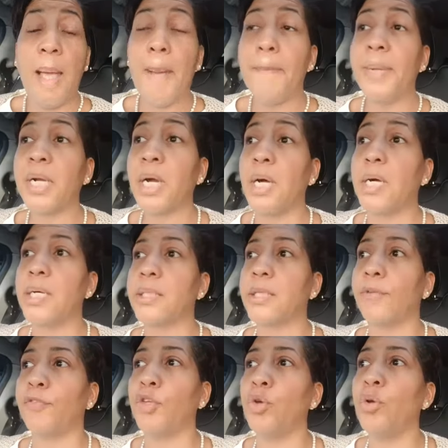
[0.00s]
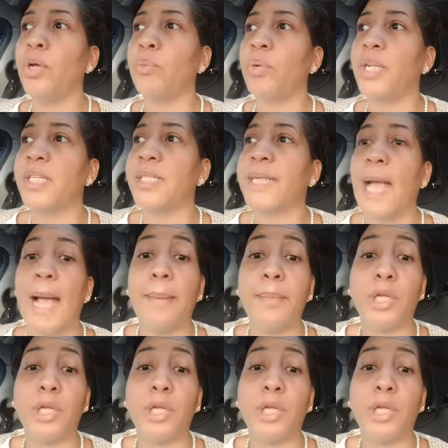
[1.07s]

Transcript: Because if you when it's time